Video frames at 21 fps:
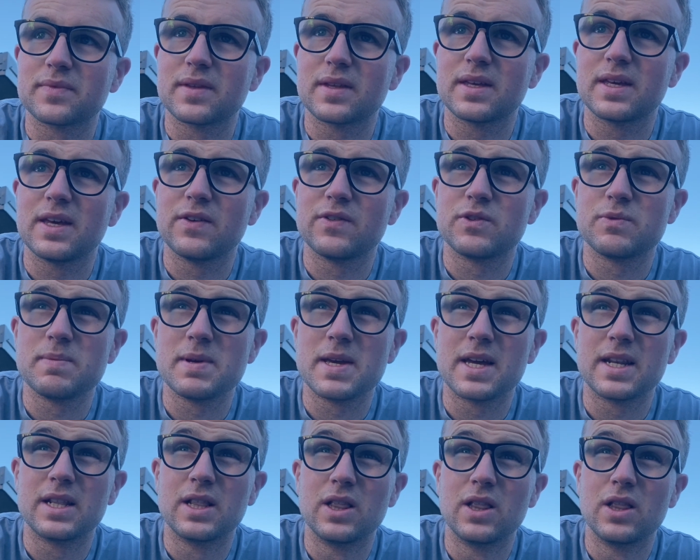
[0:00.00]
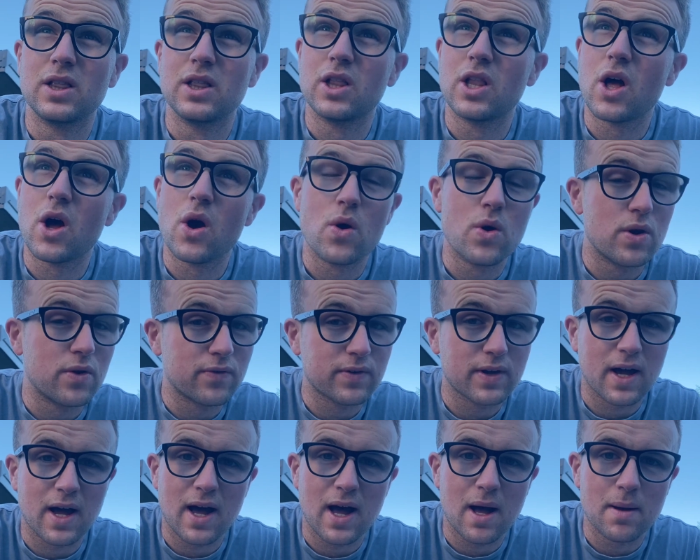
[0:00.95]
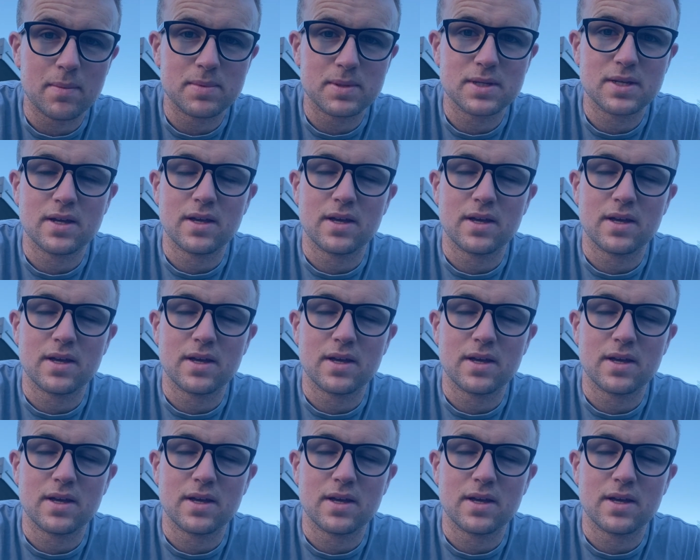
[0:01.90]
Gives me a load of carbs,